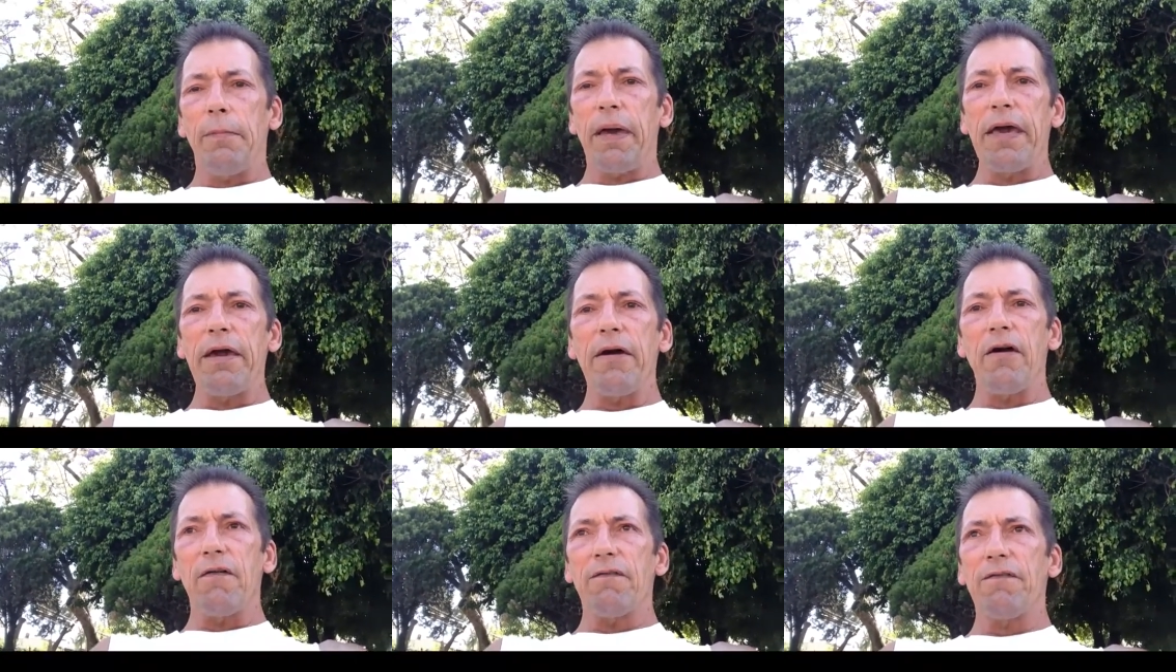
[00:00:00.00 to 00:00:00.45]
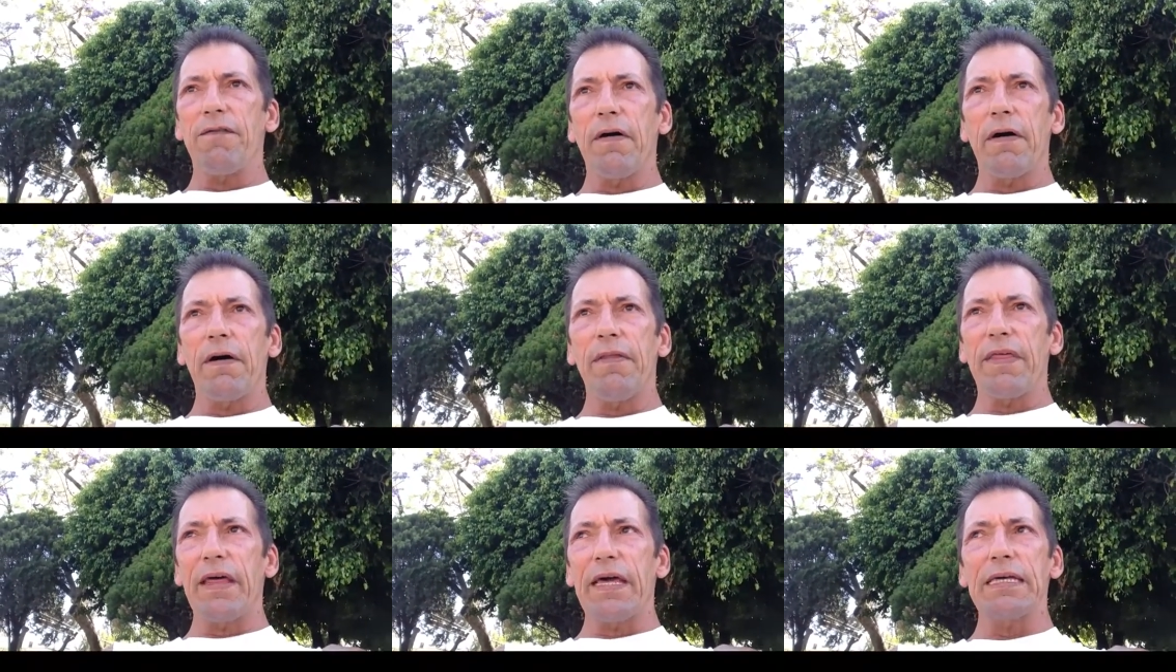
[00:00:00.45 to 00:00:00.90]
pay off
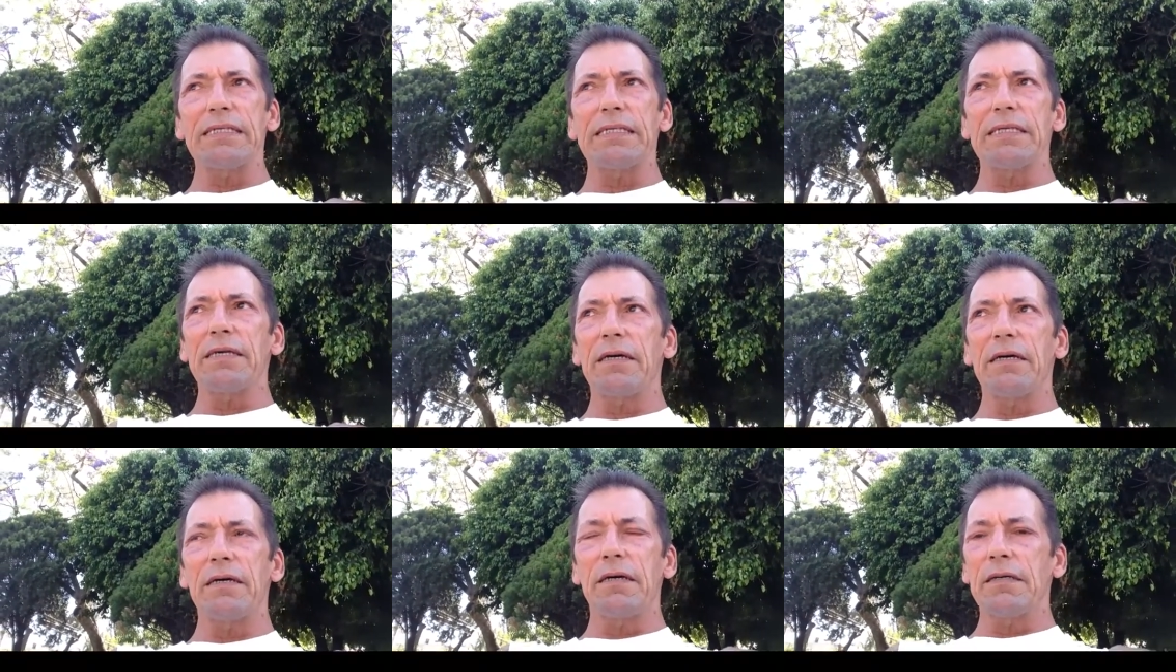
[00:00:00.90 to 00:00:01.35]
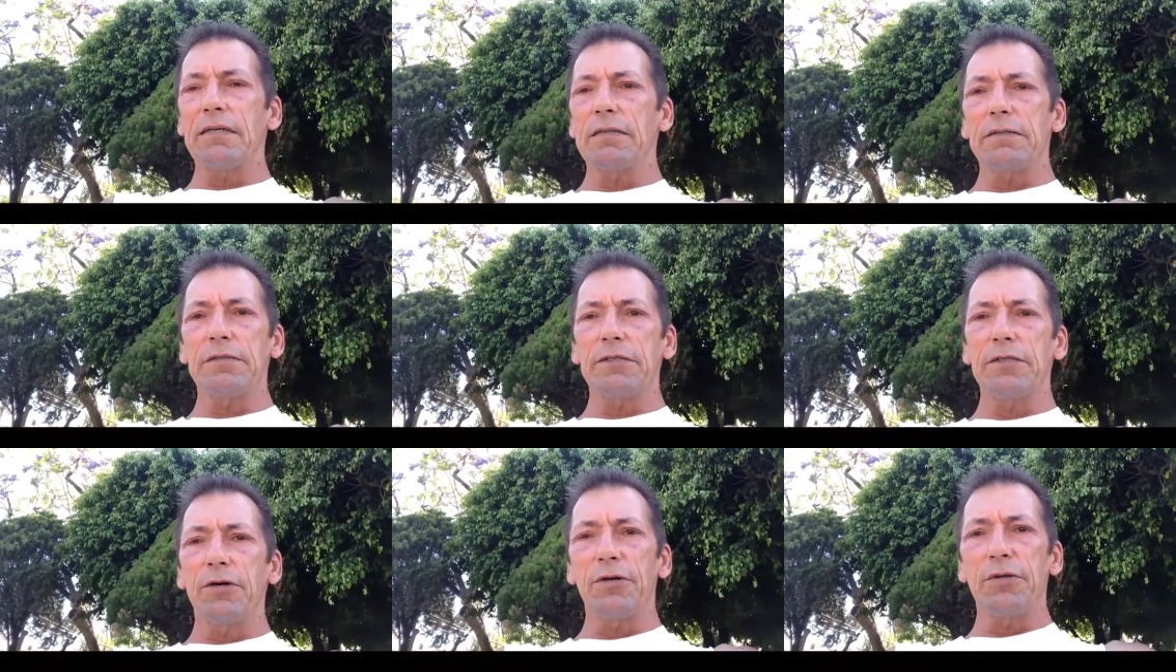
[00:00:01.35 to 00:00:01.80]
uh, things, uh,
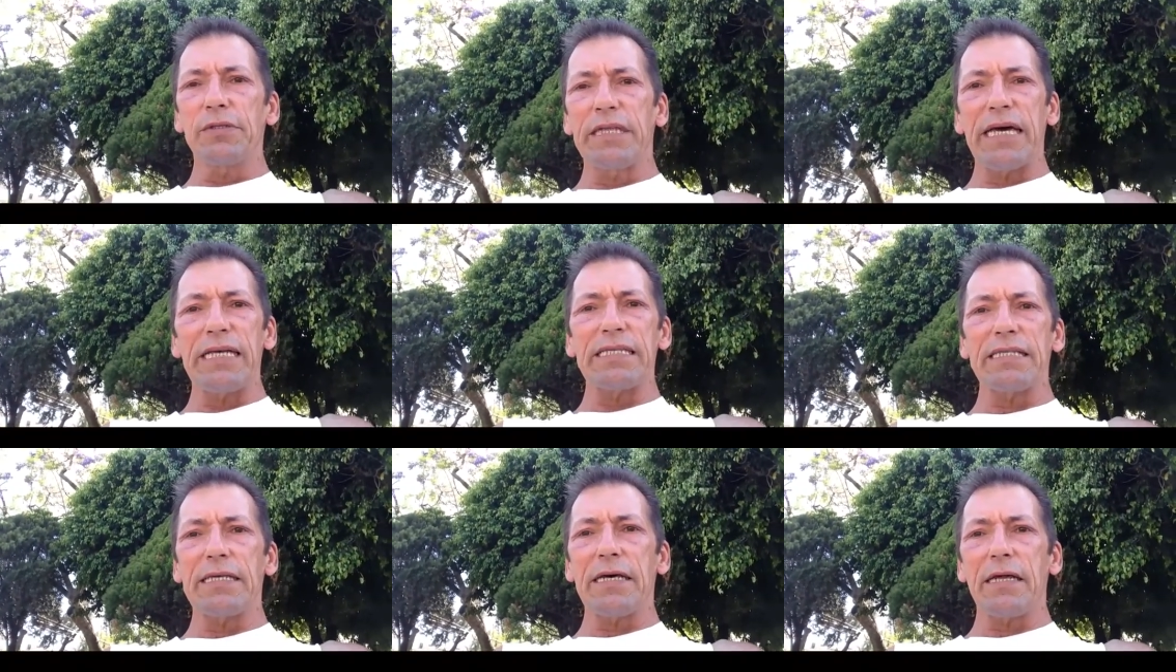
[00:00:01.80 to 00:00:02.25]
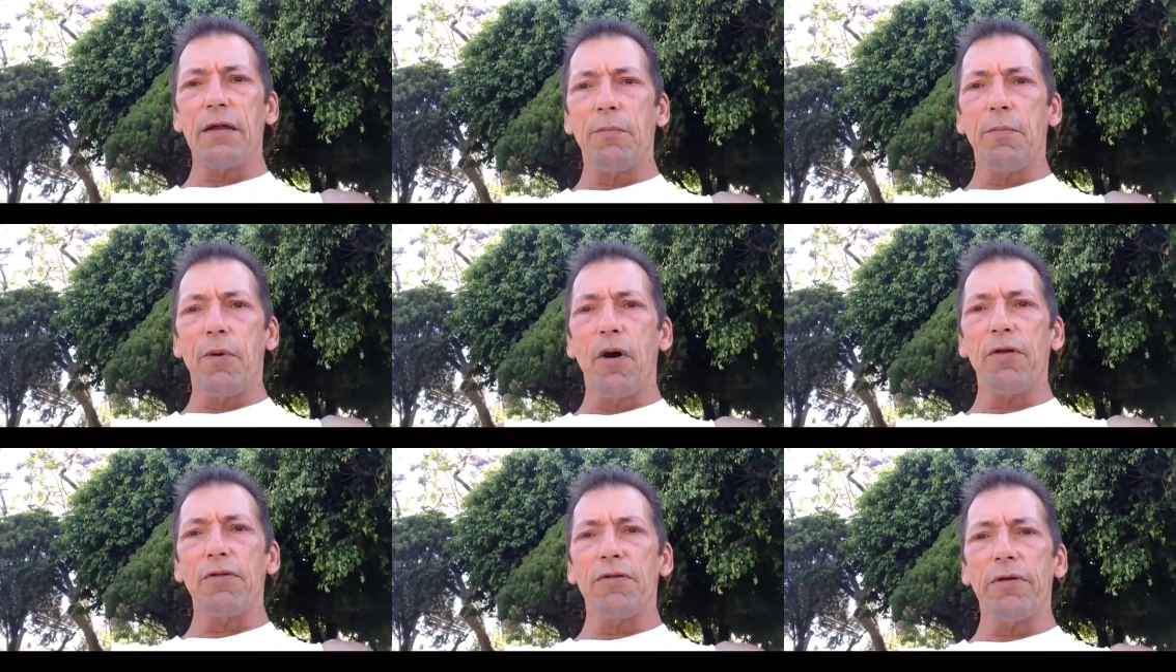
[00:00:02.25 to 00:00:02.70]
you know, debts that
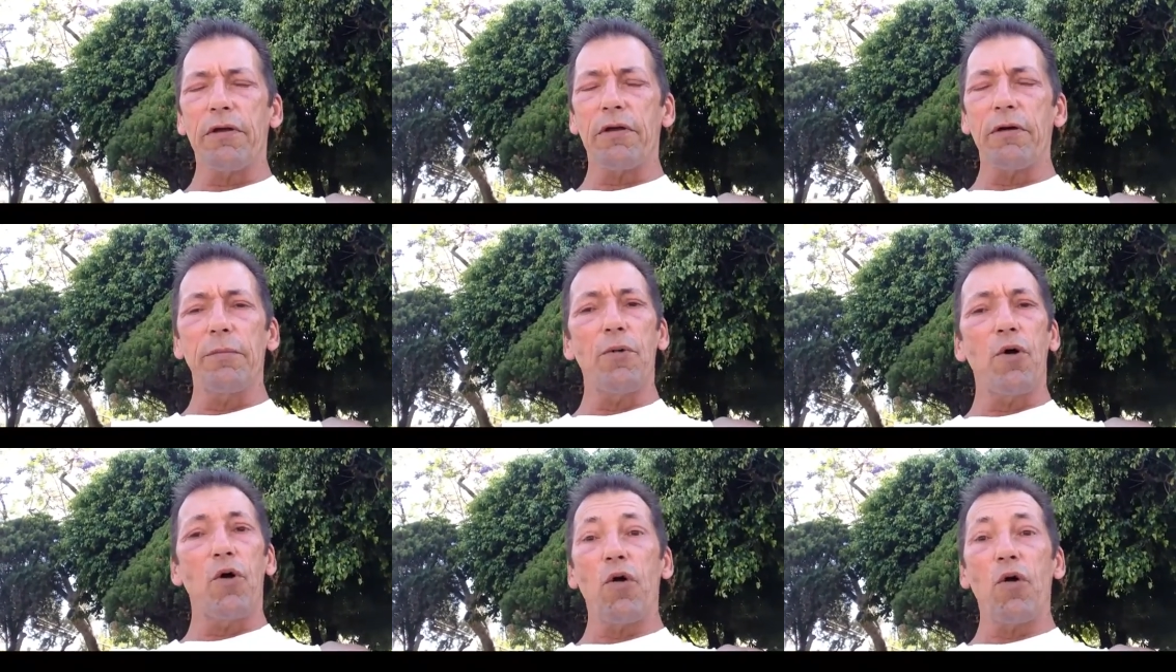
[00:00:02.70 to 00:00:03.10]
are bothering them,